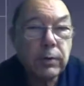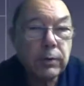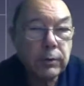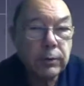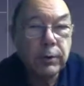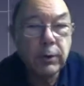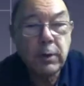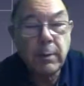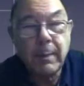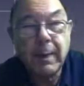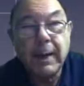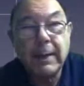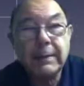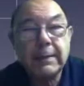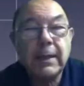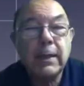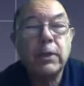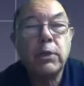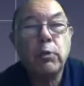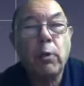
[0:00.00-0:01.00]
so you might
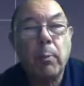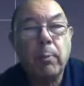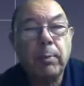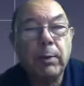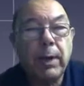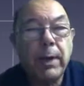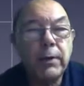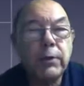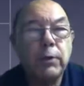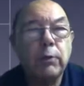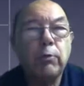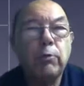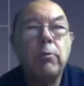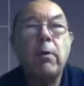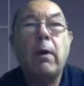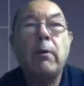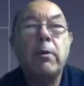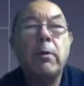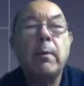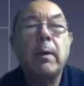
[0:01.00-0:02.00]
tend to operate at
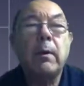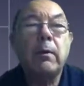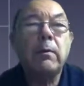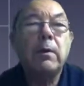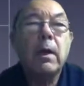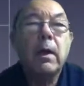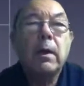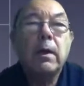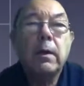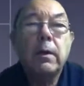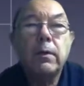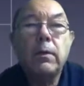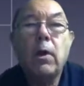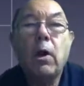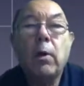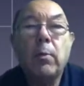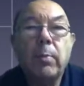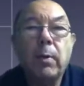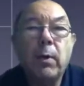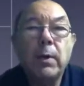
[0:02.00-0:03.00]
around
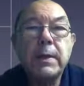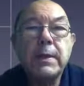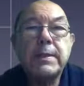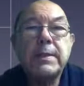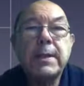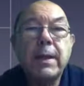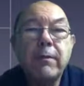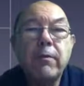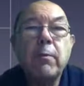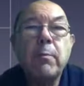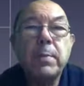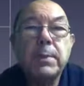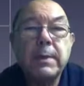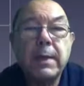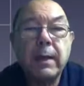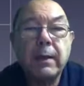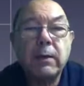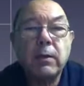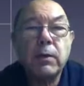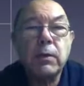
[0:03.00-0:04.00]
about 0.7%
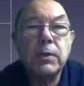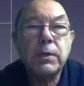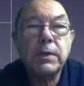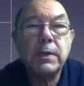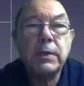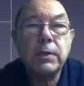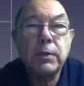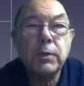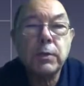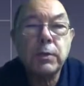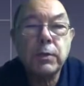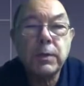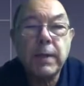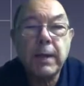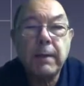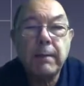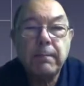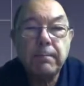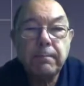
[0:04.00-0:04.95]
consistency.